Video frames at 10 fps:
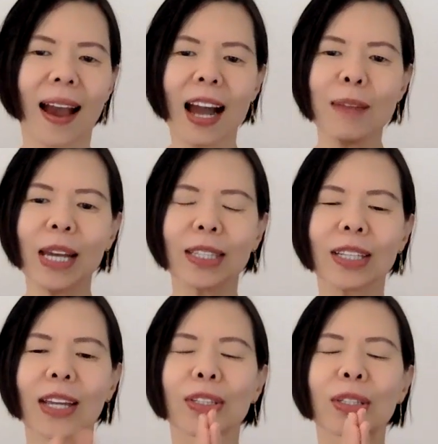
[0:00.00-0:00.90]
I met
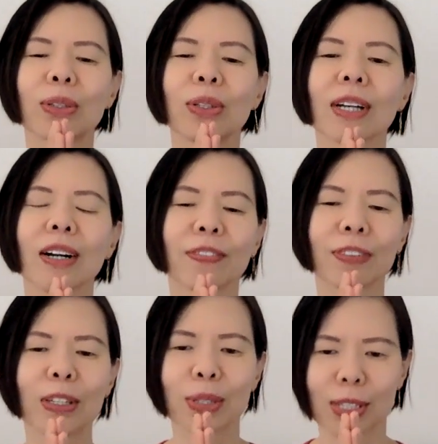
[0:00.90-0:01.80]
Getrude a
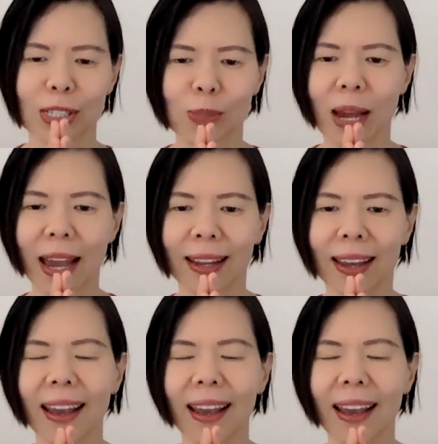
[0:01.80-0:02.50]
few years back,